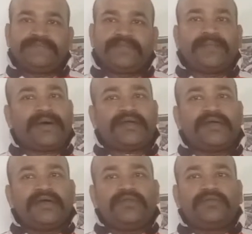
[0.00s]

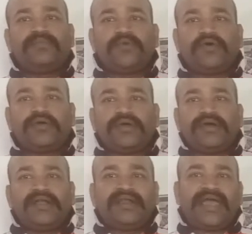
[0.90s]
but
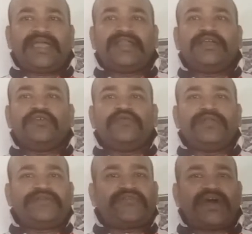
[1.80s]
more likely you
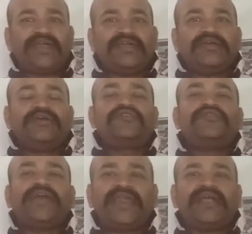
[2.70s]
will try
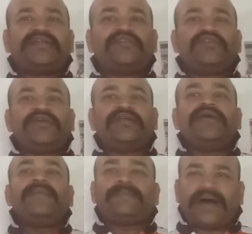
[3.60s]
to direct
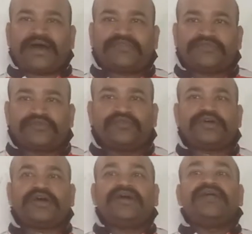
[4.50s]
your pass to
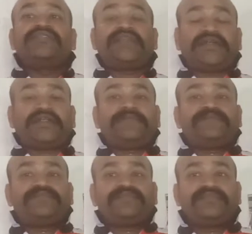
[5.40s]
the setter.
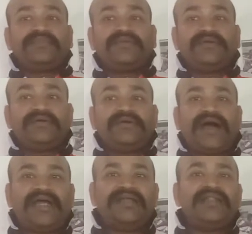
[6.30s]

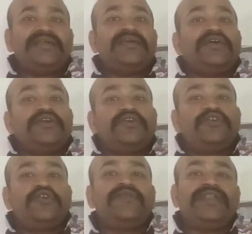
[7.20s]
Ideally,
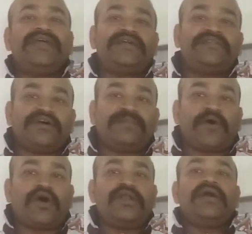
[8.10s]
you will hit the
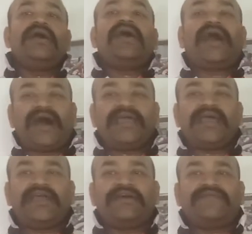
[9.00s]
ball
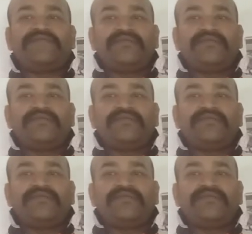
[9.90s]
high enough